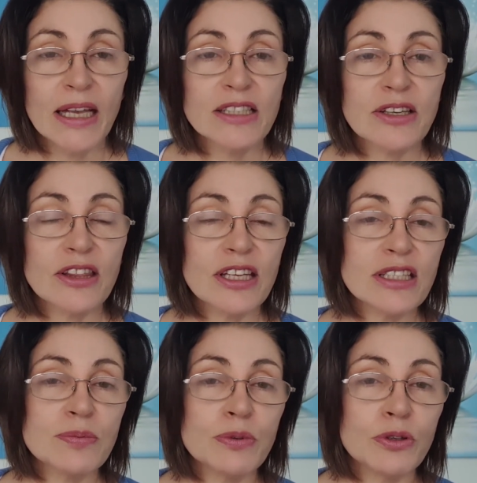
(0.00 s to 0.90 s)
So
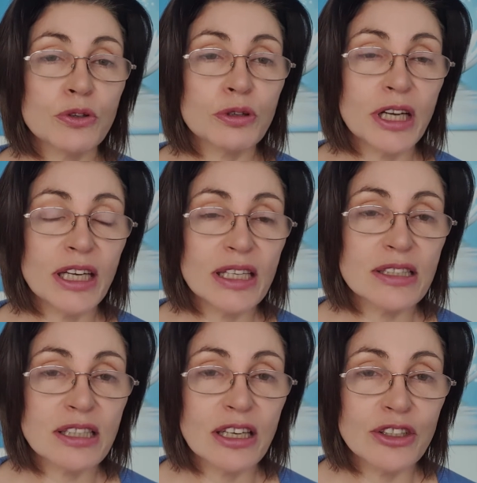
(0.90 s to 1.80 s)
this will create a
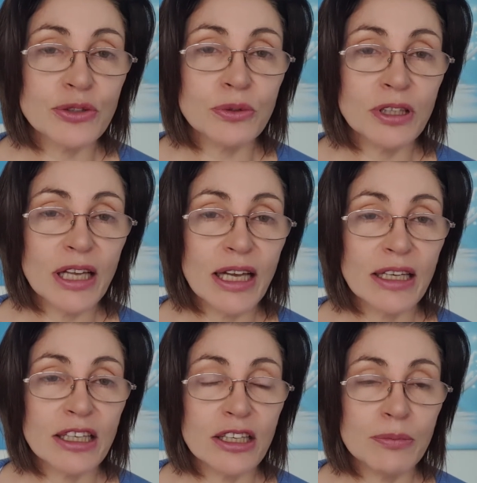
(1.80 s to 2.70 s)
schedule
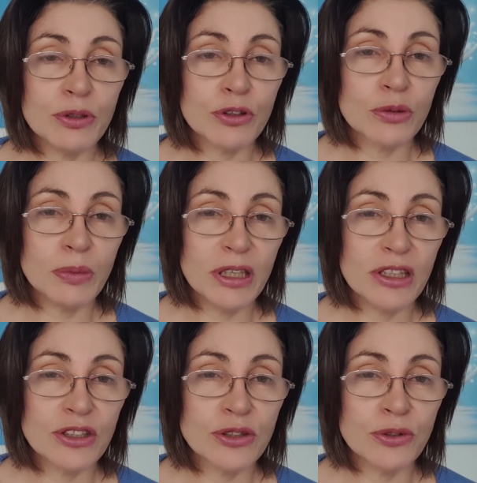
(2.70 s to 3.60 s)
and keep you
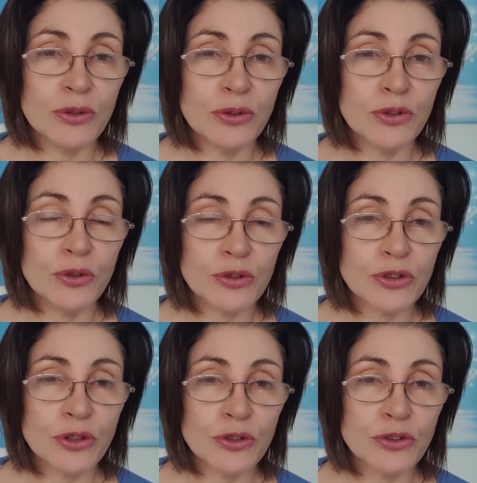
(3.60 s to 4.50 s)
committed to your
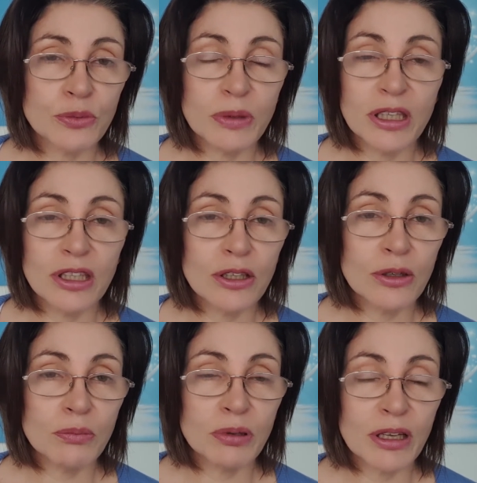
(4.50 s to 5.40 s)
social
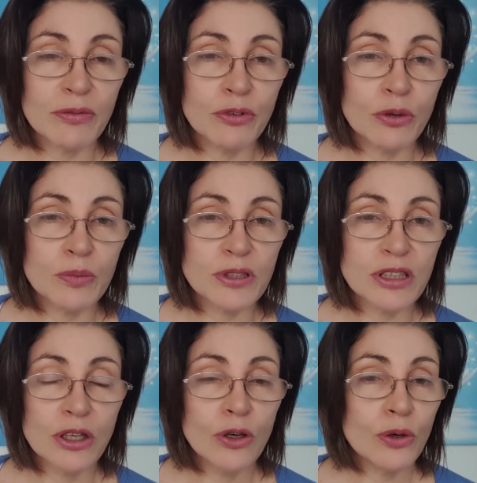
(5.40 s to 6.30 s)
media
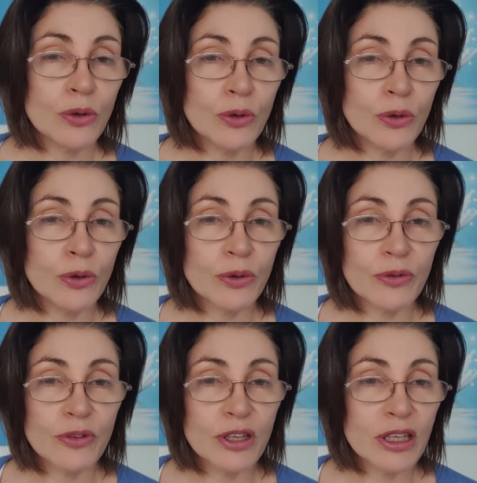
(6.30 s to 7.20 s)
platforms
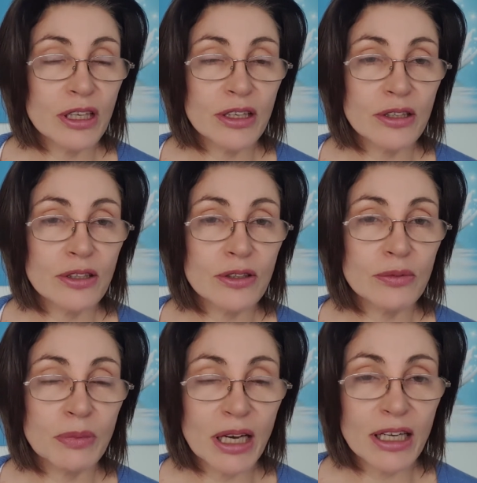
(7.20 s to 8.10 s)
or the
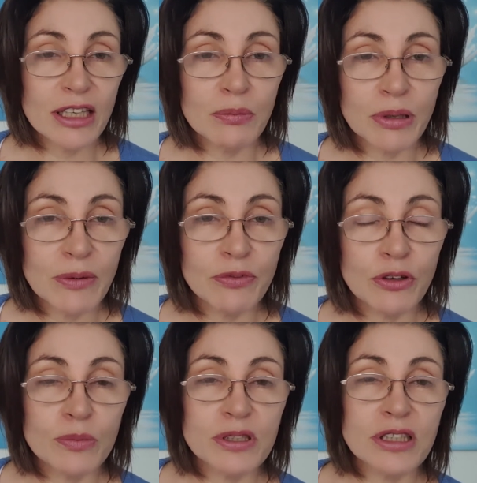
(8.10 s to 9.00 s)
marketing
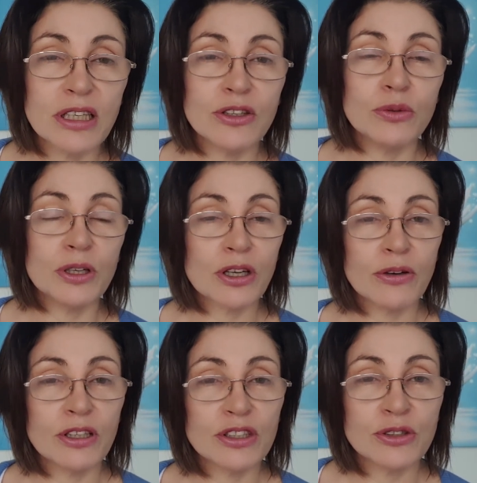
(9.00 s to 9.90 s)
platforms that you are
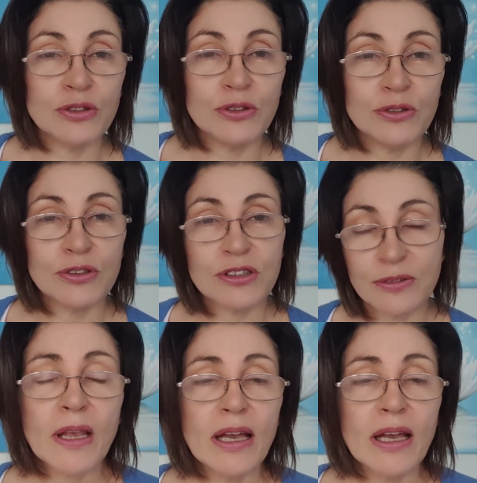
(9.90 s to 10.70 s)
going to use.